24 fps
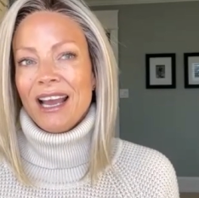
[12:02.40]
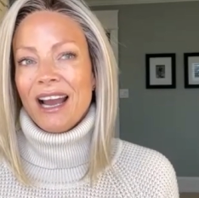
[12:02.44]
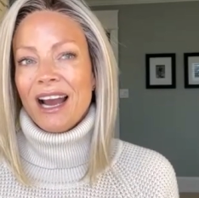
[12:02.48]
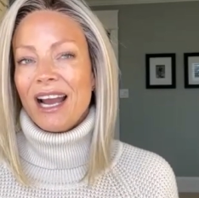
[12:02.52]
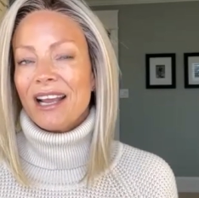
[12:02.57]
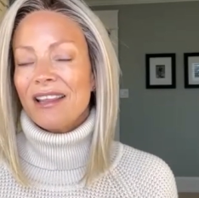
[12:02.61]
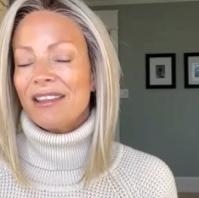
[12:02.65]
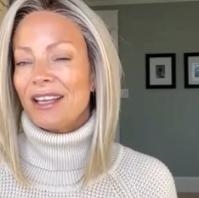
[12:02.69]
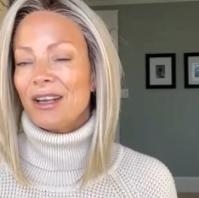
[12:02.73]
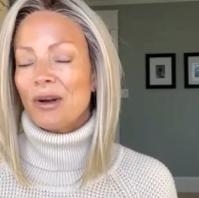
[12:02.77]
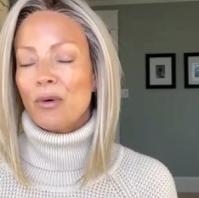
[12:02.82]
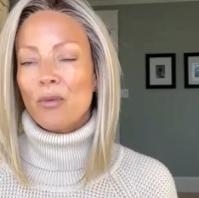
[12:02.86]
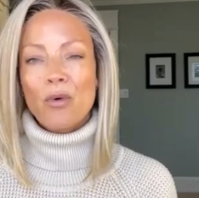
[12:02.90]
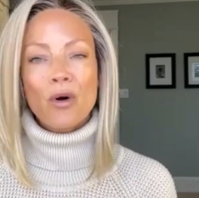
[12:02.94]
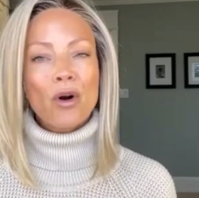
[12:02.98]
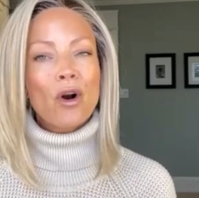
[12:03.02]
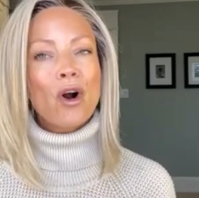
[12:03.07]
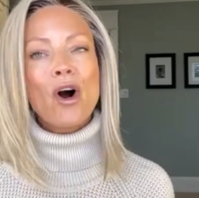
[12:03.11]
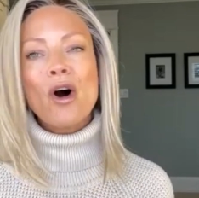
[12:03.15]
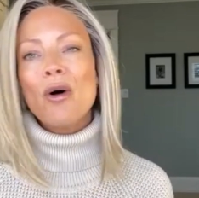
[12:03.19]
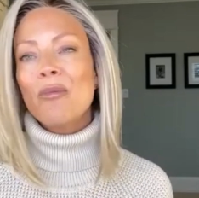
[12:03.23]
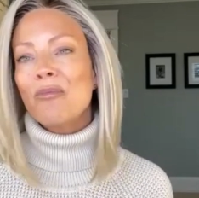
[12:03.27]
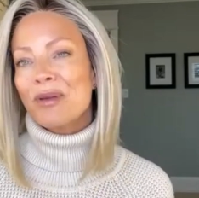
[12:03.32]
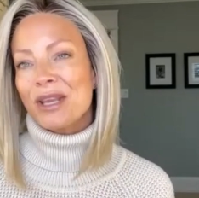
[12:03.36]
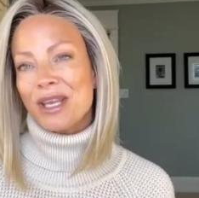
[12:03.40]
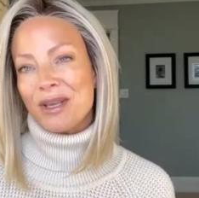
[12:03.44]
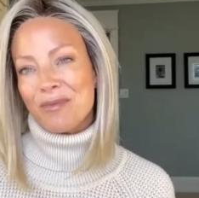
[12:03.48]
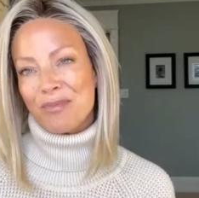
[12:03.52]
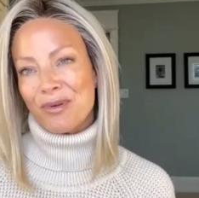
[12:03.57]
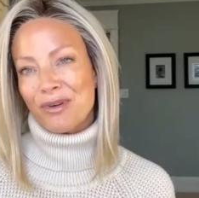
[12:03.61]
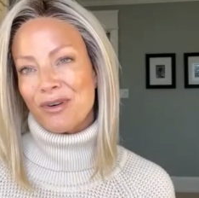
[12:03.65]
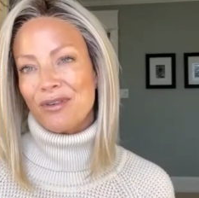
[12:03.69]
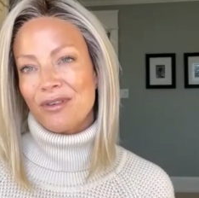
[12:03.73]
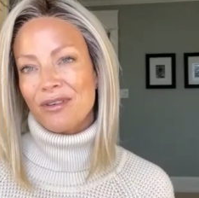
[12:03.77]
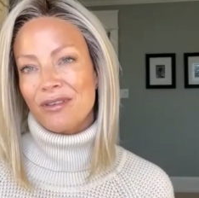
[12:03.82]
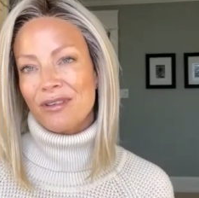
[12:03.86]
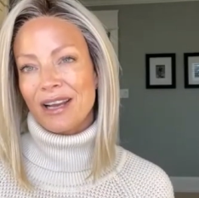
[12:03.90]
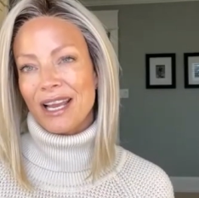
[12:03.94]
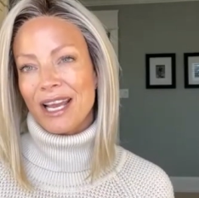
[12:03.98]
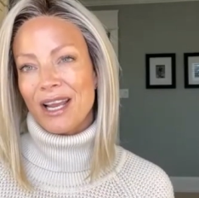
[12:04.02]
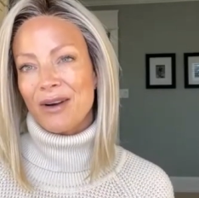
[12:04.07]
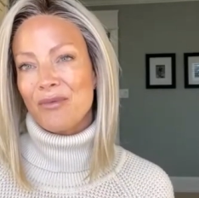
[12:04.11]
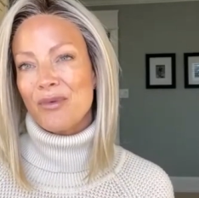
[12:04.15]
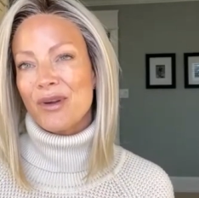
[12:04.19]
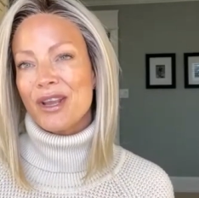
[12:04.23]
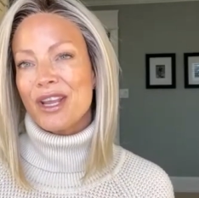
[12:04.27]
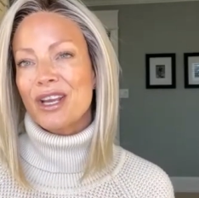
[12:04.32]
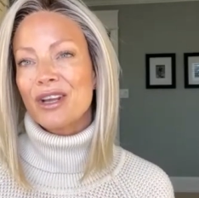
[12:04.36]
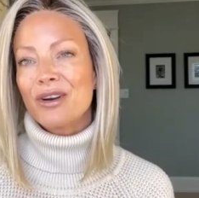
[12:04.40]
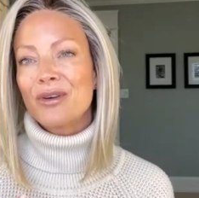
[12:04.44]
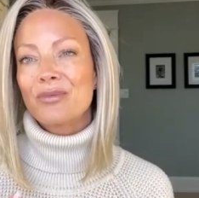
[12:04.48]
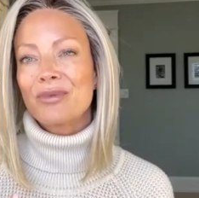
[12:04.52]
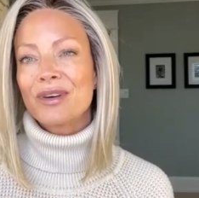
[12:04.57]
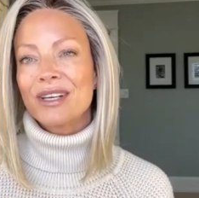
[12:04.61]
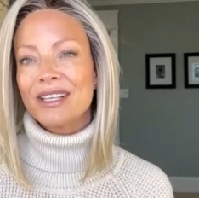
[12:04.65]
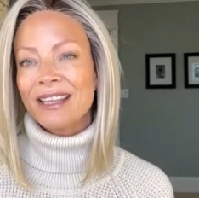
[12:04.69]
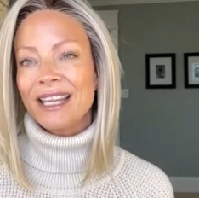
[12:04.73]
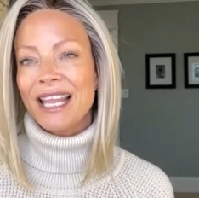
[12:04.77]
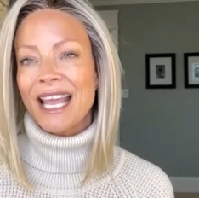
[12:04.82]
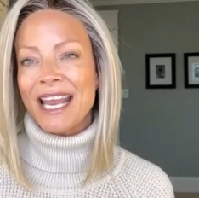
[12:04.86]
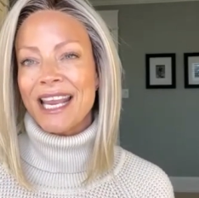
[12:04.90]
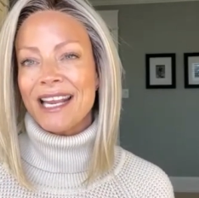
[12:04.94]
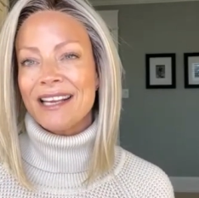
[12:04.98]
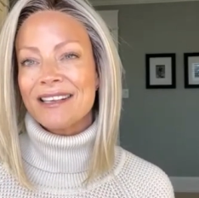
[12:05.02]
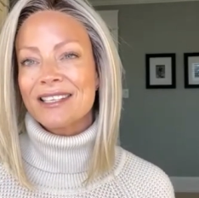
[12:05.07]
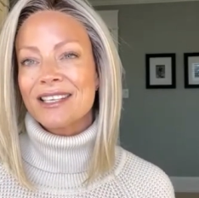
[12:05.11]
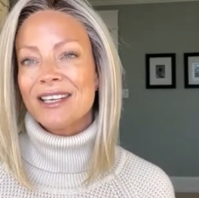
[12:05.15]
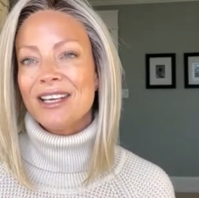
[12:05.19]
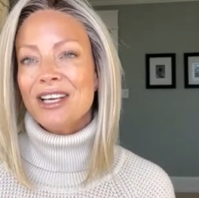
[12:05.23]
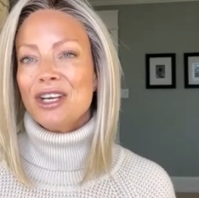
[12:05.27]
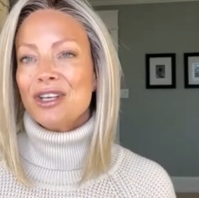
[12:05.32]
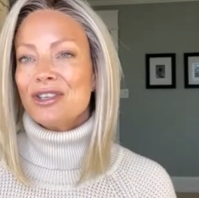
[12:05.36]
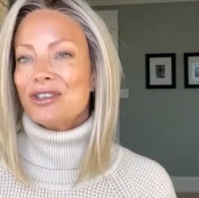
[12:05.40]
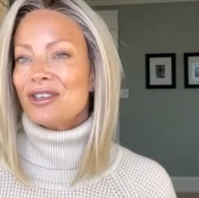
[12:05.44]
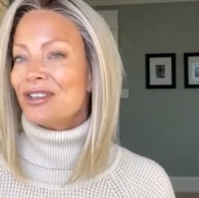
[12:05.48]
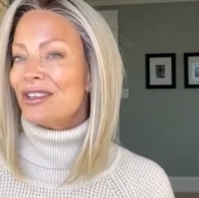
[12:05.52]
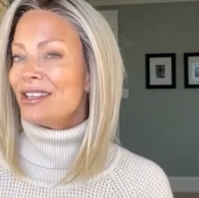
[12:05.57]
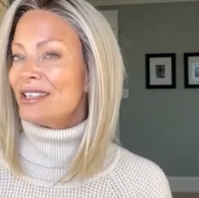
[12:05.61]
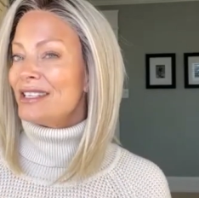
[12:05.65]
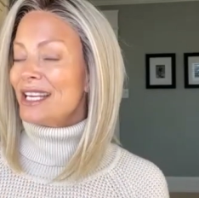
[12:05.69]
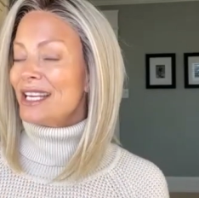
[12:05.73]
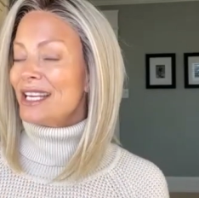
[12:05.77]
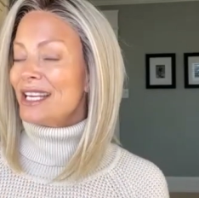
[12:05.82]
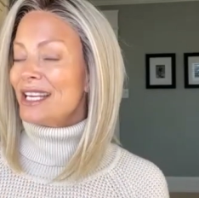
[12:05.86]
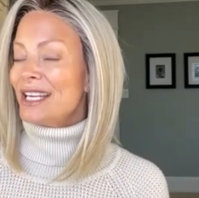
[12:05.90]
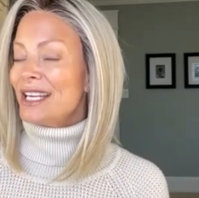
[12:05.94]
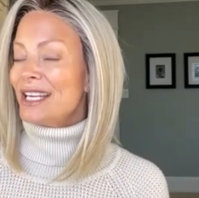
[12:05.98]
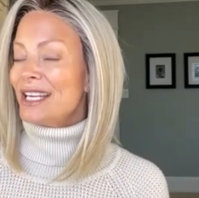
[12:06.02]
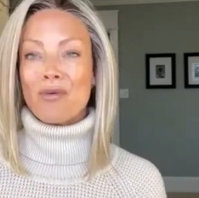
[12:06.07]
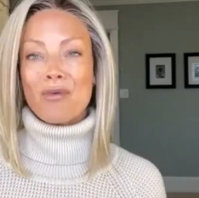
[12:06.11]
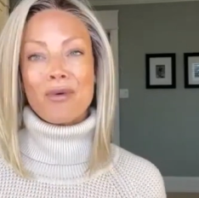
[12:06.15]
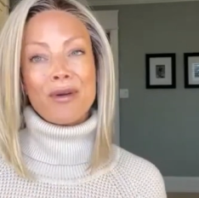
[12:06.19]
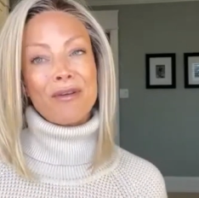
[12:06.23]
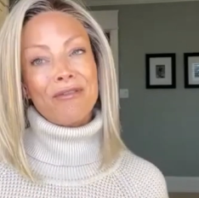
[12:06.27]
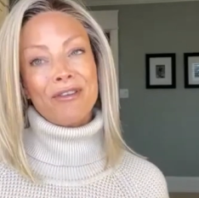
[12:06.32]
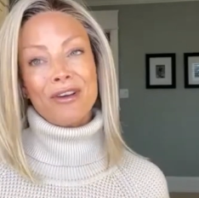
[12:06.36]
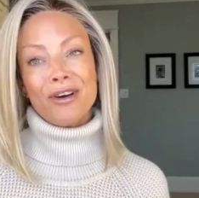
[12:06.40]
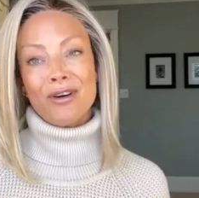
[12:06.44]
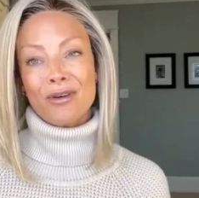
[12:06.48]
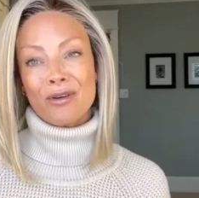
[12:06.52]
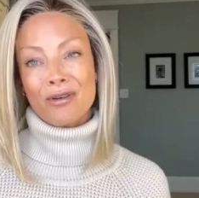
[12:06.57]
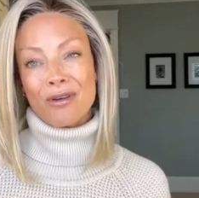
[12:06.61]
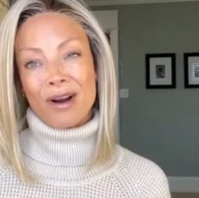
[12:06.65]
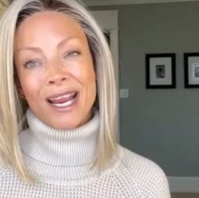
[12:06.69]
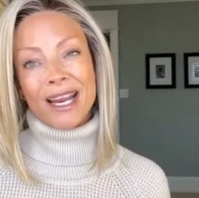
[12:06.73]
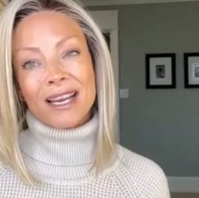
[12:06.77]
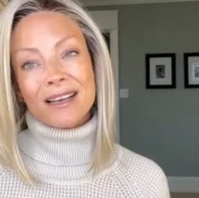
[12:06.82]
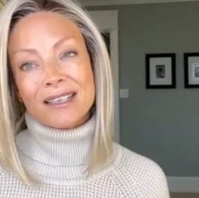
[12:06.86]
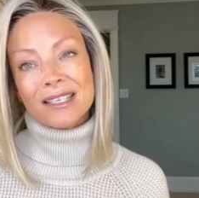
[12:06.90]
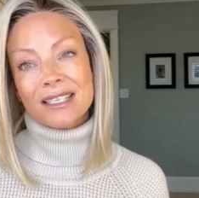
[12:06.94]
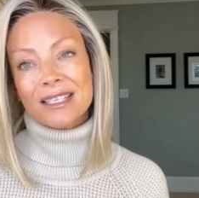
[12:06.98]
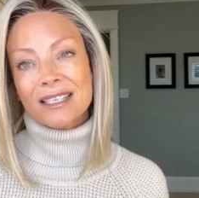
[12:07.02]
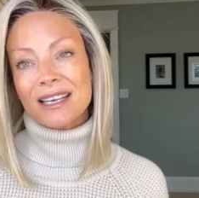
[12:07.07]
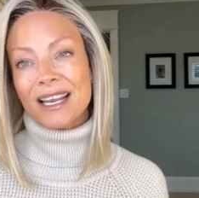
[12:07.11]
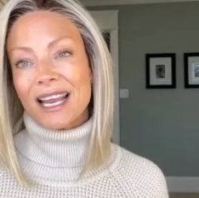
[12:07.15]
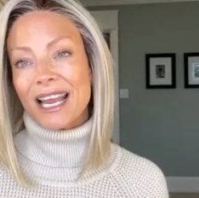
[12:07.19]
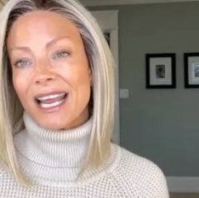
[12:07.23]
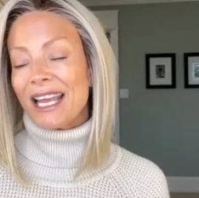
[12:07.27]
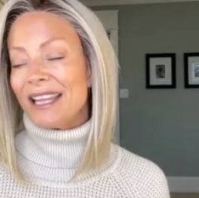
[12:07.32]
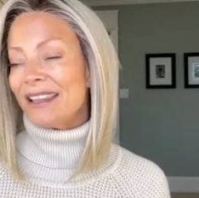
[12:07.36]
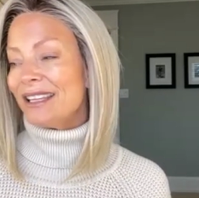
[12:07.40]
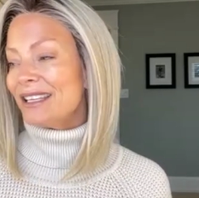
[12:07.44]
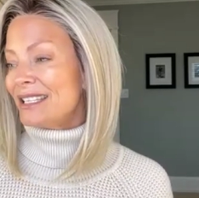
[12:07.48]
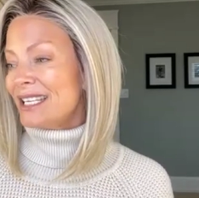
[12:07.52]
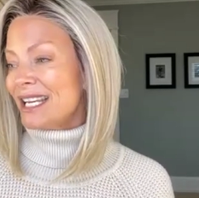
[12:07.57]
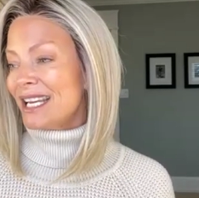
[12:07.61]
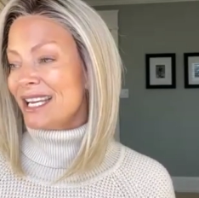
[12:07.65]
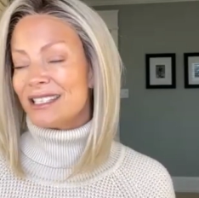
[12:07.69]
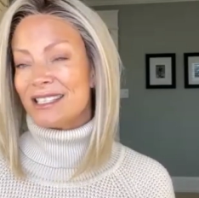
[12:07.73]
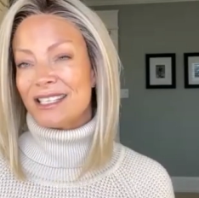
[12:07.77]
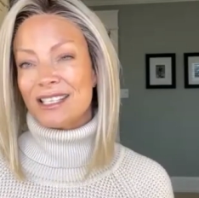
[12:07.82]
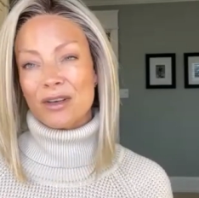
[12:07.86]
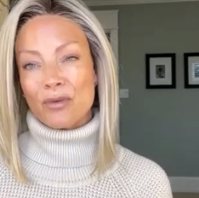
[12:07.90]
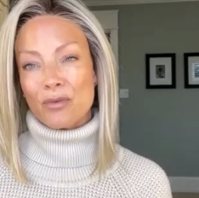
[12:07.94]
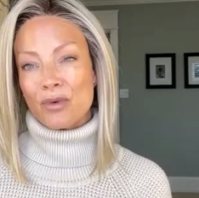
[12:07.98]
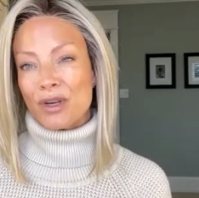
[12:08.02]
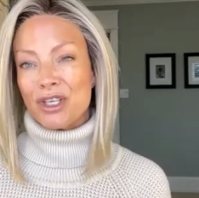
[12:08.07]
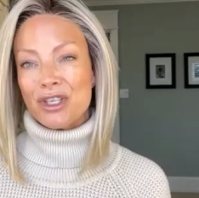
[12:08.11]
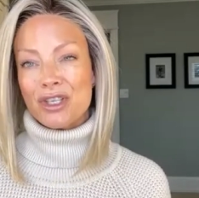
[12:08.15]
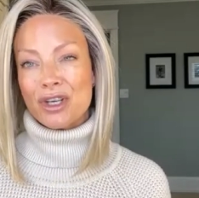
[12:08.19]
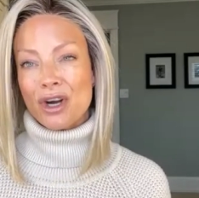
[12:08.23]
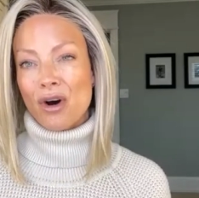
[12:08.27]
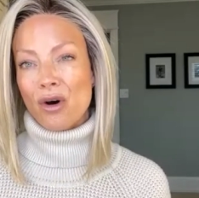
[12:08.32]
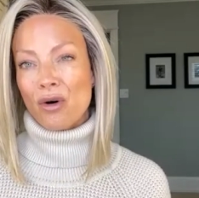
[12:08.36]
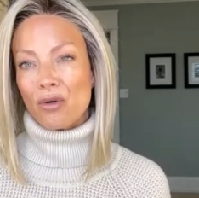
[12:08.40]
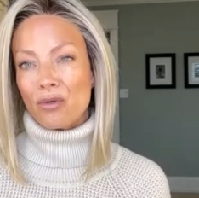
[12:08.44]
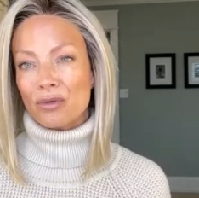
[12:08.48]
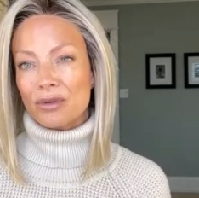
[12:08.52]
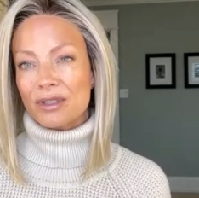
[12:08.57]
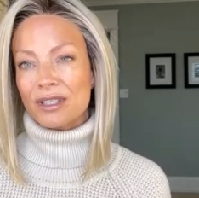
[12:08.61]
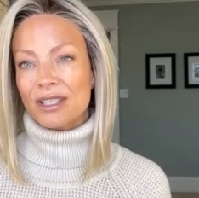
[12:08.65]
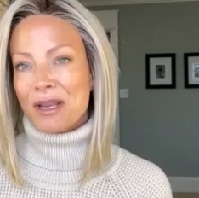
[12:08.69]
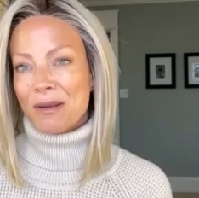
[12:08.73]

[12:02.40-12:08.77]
I think we're all people and we can relate to the days where we feel great and the days that we don't.